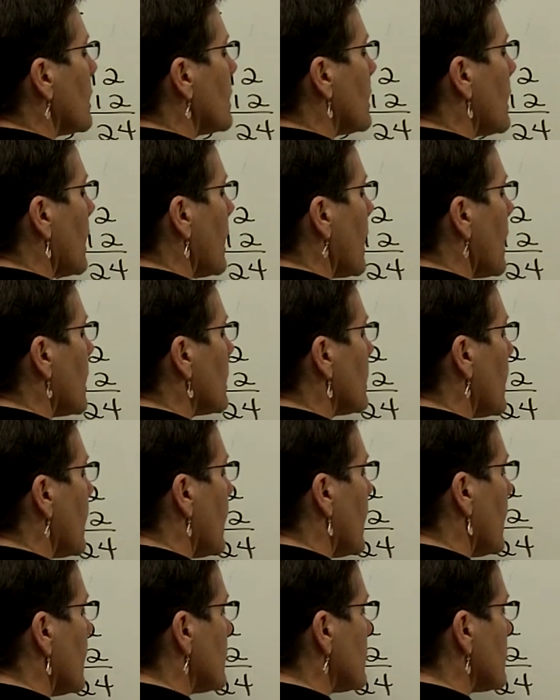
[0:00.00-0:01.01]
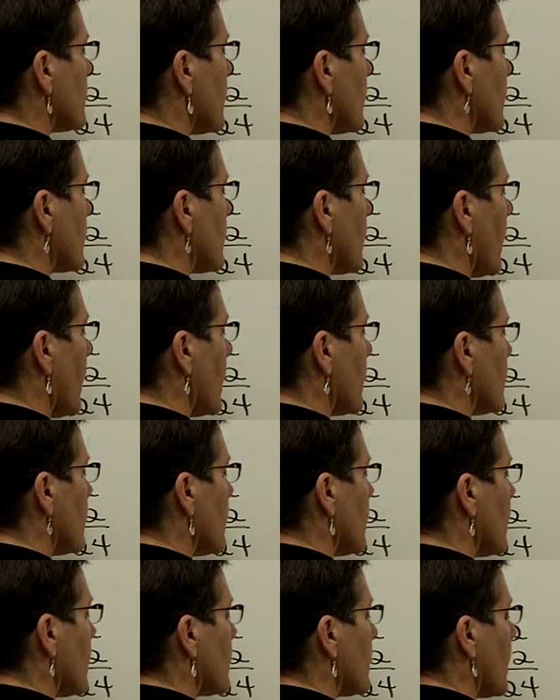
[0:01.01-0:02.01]
and add 8
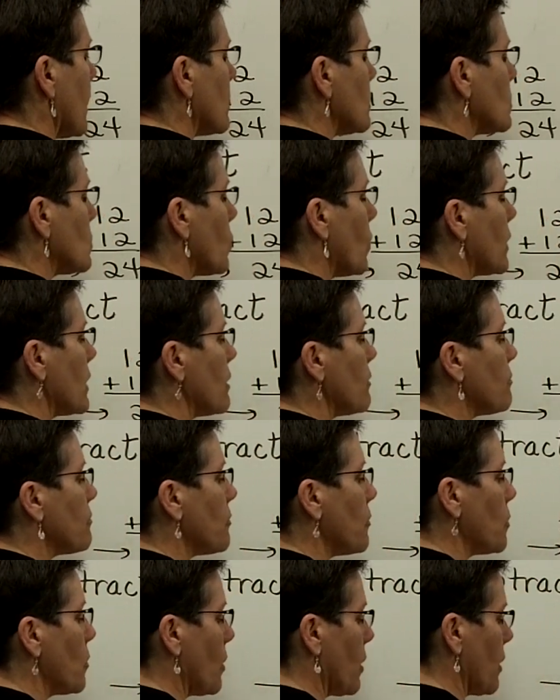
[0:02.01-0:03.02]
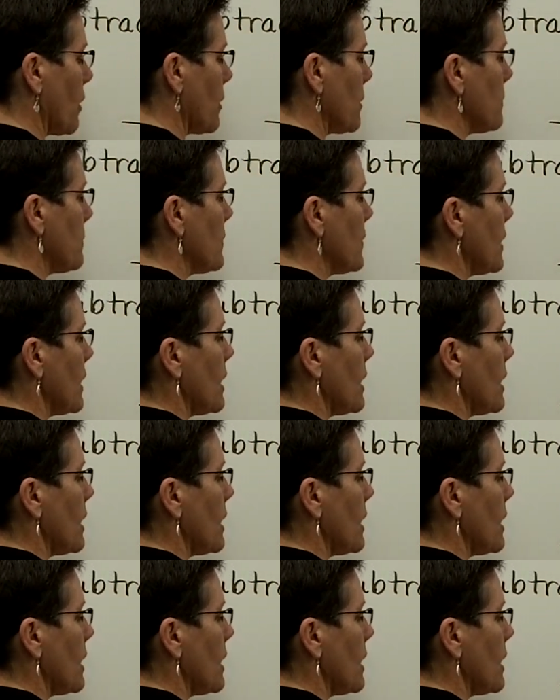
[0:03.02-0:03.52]
again and get 24